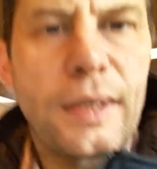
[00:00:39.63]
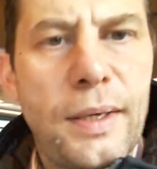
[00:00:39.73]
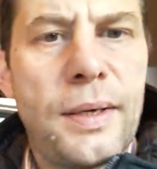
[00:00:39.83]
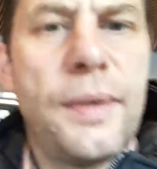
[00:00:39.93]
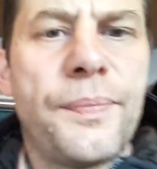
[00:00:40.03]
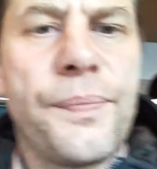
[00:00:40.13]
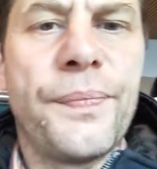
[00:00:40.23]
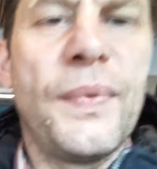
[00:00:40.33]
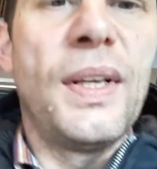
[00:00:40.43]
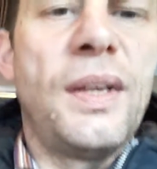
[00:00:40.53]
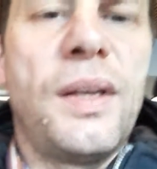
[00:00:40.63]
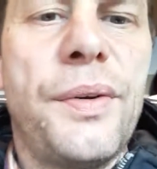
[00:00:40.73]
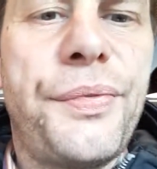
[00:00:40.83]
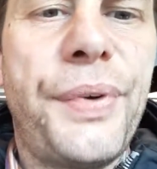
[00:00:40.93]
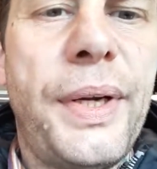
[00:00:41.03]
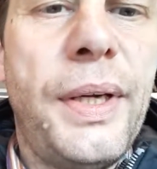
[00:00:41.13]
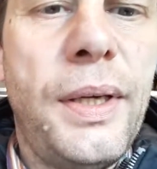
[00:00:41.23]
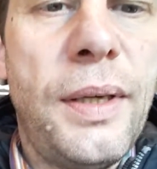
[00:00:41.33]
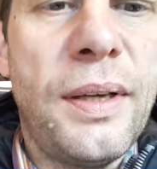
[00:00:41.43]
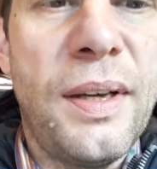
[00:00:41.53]
a
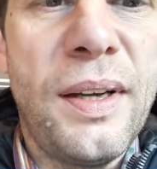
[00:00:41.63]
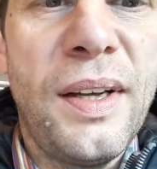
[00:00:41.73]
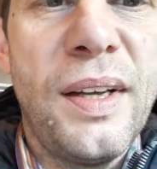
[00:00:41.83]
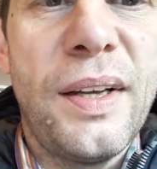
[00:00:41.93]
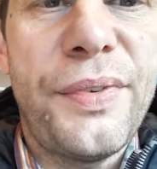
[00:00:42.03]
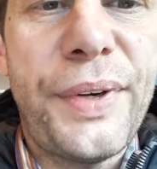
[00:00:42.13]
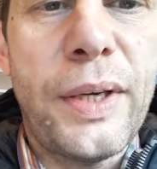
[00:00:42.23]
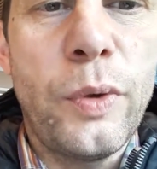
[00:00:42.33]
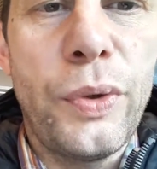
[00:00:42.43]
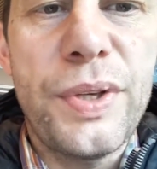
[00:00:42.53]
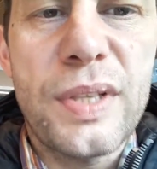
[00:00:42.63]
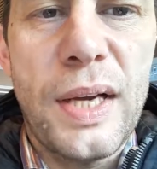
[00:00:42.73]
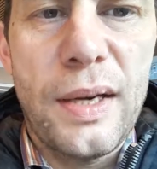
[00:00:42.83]
free, free goodies there.